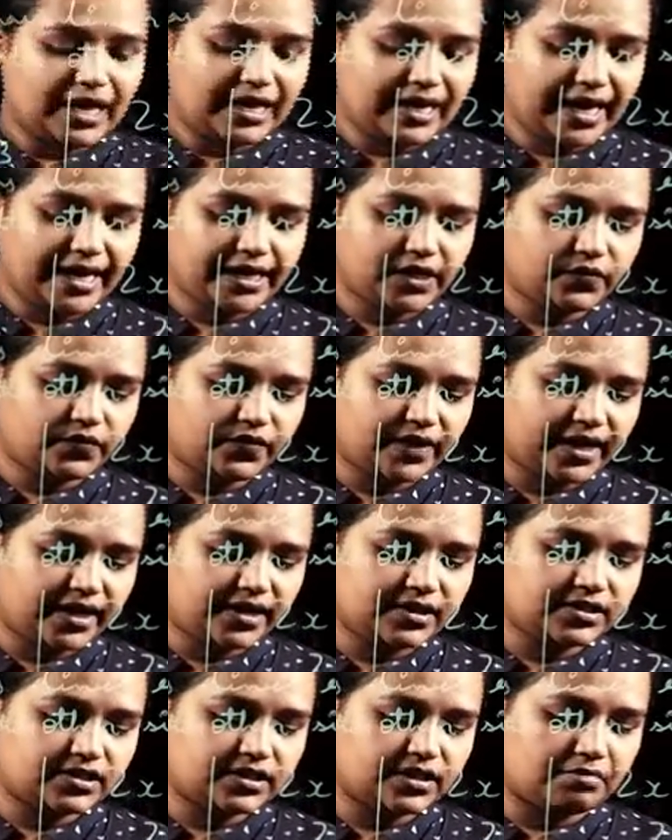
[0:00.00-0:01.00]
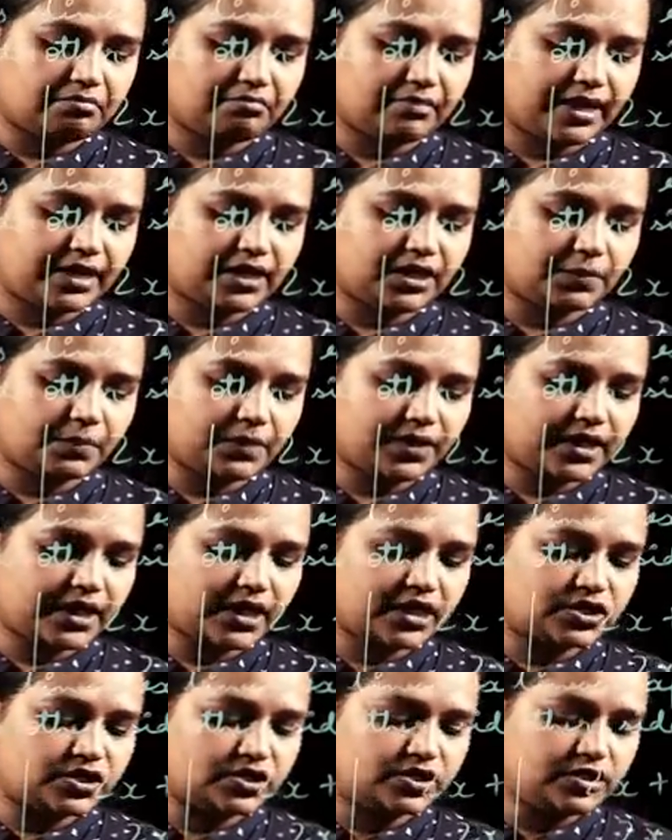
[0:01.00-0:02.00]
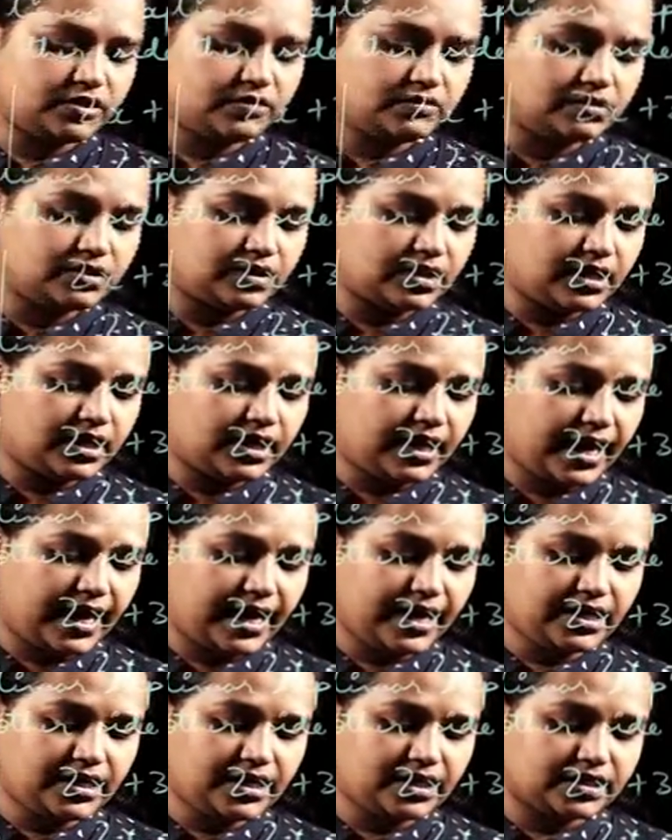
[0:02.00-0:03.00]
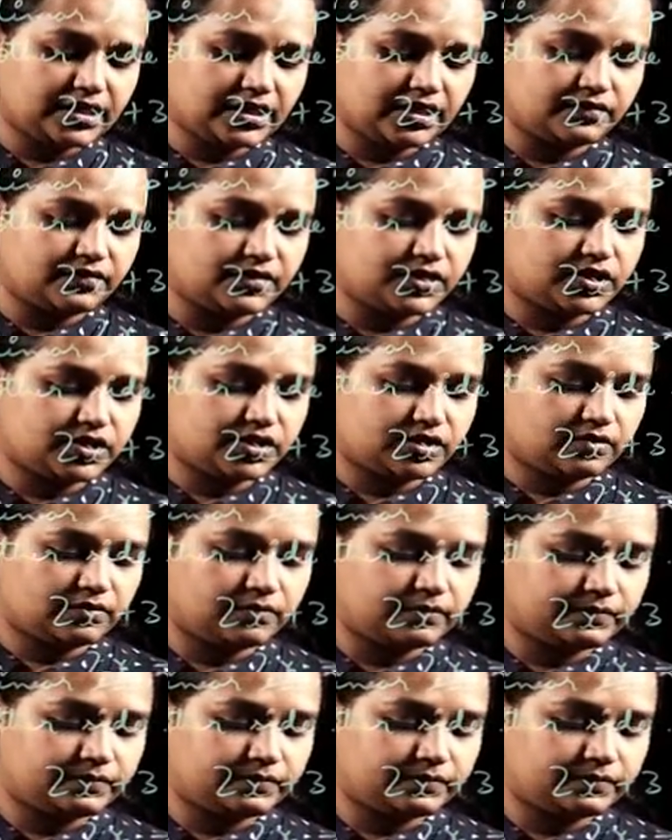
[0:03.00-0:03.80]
Likewise, multiplication and division.